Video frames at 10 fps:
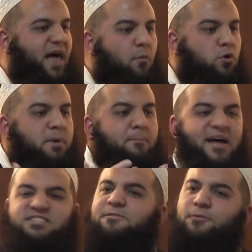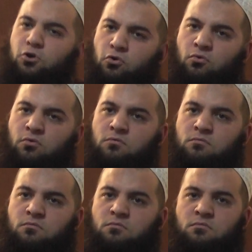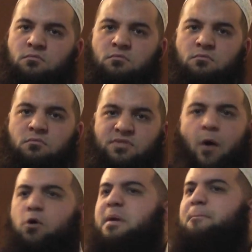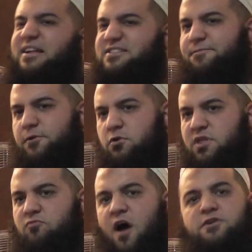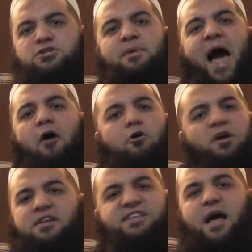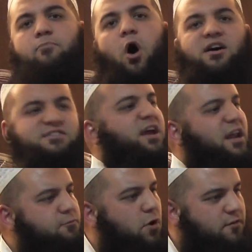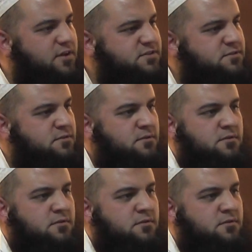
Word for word: That would be better for you. That would be better for you than rather to be arrogant and say, I'm not asking any forgiveness.